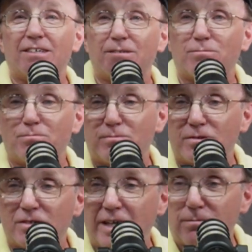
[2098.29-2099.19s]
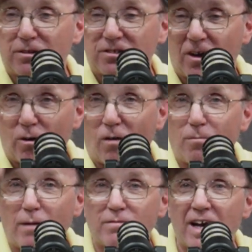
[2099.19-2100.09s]
and keep the sun
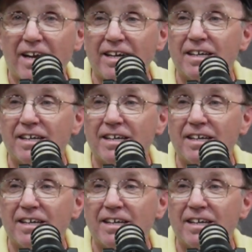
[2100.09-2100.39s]
off Pup Daddy.